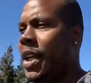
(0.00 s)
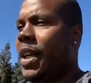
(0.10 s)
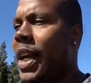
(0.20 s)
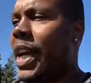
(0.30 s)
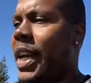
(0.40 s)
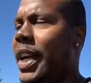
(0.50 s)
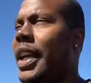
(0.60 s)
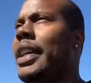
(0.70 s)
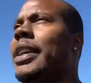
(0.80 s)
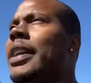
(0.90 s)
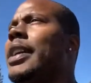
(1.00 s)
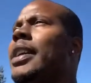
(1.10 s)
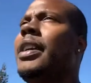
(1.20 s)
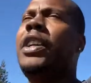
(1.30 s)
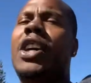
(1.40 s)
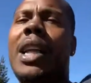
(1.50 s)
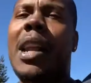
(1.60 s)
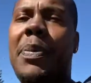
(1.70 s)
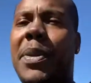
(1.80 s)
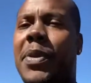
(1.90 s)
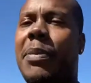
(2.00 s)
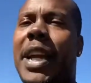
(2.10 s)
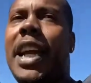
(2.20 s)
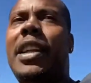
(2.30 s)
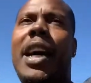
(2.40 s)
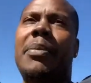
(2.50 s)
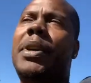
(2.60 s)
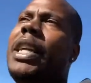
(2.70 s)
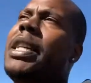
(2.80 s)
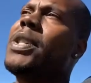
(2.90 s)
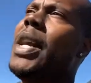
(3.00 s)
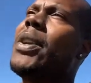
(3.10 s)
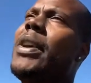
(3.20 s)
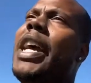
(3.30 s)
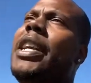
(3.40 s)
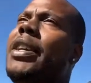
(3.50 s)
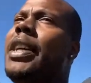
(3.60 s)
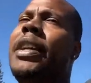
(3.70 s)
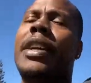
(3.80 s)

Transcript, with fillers: And, you know, a lot of people are making a lot of money, so I don't hate on it.